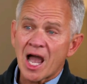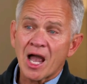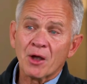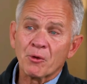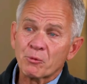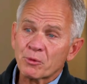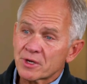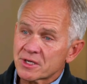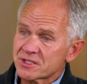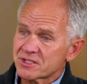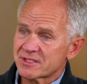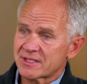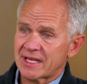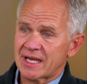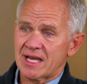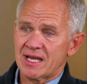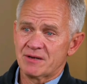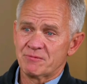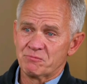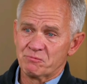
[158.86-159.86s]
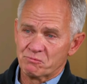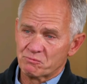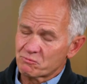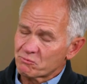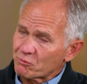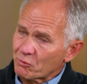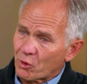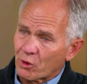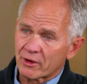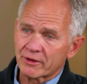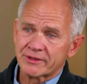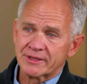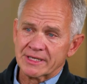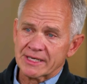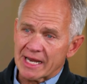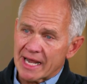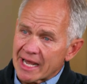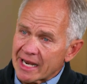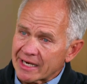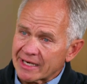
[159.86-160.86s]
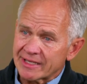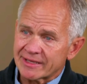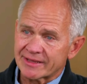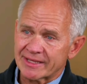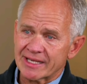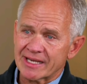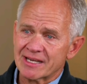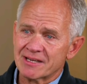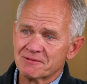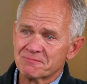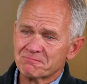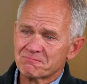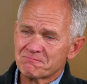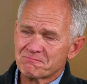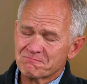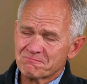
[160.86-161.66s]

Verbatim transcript: I wish that more than anything.